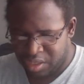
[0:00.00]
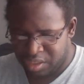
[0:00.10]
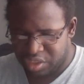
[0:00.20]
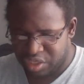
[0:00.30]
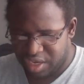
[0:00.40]

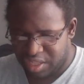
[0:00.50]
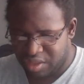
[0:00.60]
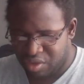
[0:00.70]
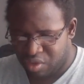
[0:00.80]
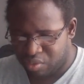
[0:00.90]

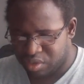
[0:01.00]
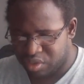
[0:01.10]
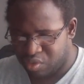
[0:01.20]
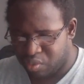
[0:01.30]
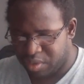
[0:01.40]
Shannon was
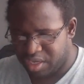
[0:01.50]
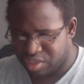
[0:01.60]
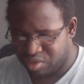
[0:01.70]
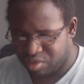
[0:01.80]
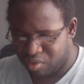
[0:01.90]
the
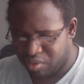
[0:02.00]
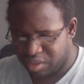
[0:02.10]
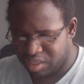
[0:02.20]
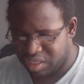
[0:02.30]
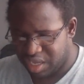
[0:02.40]
queen's
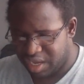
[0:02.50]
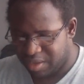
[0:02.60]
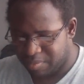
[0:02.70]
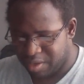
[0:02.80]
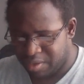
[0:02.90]
glorious
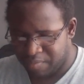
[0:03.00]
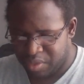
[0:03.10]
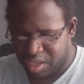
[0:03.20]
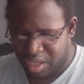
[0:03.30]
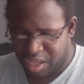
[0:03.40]
name,
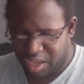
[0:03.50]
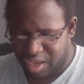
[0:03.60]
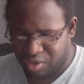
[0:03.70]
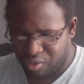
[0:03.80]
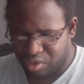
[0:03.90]

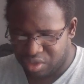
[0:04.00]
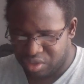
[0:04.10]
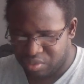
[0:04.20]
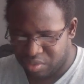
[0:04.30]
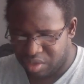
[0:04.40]
a
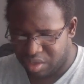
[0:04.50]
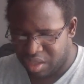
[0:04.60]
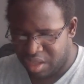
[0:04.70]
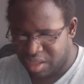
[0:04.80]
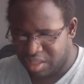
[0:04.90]
gorgeous one
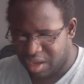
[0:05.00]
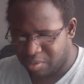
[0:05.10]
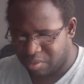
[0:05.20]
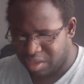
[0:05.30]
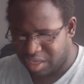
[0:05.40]
that
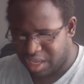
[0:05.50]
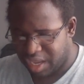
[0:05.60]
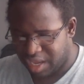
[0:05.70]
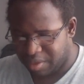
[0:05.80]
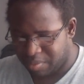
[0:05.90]
really
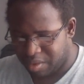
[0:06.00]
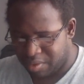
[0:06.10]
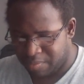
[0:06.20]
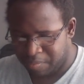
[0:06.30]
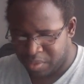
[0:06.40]
came.
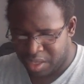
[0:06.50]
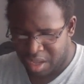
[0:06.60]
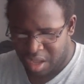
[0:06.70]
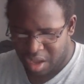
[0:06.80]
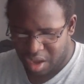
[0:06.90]

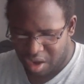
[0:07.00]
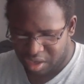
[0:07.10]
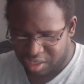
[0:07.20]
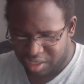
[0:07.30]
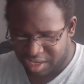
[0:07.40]
Our
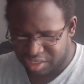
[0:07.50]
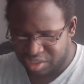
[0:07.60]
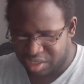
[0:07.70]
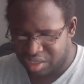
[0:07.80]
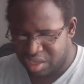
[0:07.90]

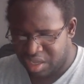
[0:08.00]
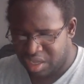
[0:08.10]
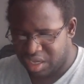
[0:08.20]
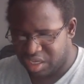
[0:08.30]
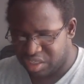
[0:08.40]
connection
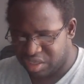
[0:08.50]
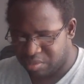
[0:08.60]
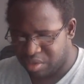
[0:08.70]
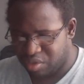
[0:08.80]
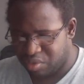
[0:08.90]
is
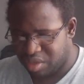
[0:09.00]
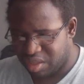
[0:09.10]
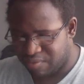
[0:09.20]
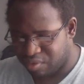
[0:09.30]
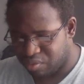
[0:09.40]
something you can
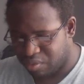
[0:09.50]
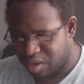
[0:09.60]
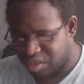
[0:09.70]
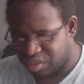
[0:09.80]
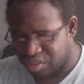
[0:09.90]
never
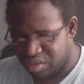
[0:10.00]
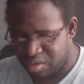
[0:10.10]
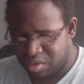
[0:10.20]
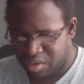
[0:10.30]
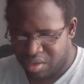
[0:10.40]
crush.
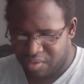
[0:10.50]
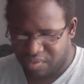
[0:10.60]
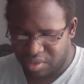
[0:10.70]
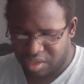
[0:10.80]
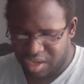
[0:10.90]

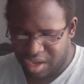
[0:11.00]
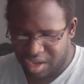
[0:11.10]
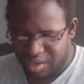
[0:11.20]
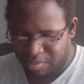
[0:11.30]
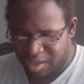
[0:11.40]
From the
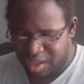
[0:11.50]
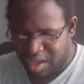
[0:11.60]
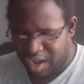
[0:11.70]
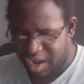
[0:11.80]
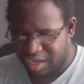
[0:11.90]
time
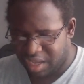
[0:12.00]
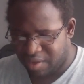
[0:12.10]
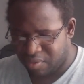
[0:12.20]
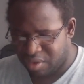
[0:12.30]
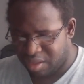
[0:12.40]
I
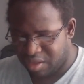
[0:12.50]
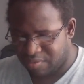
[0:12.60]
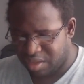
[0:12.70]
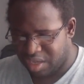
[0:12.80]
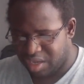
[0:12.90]
gave her a
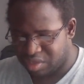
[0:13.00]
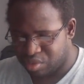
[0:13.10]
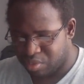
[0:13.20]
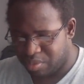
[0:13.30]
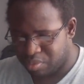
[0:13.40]
lovely and
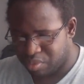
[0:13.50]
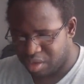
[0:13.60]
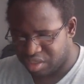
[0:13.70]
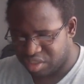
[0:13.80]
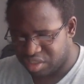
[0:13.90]
sweet
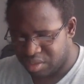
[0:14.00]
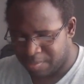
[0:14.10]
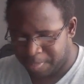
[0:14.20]
brush.